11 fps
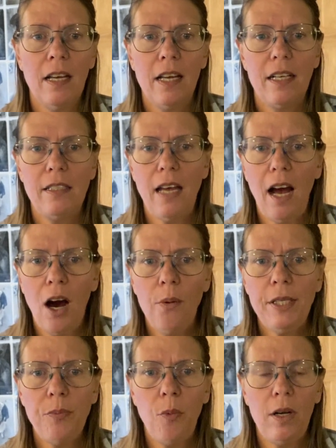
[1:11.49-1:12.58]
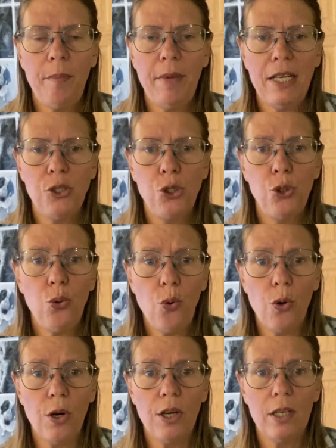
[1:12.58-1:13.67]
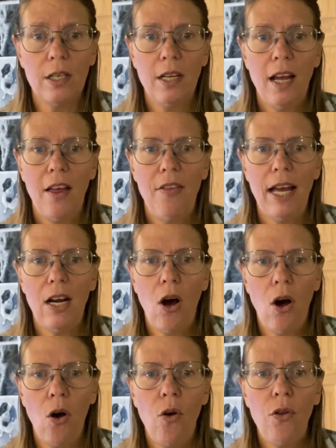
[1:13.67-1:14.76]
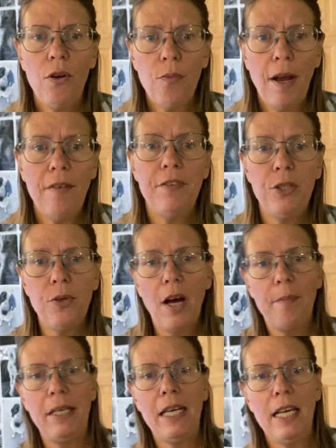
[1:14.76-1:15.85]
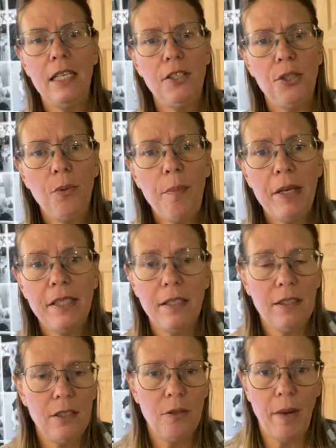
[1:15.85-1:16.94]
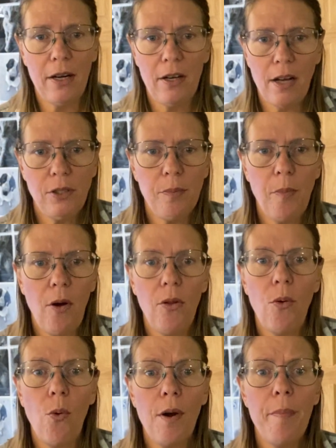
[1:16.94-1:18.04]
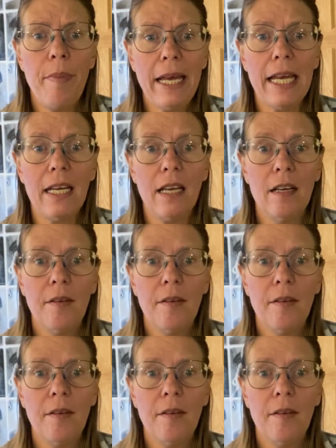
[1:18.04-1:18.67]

because I always want to make sure that all the revenue coming into a business, no matter how small or big,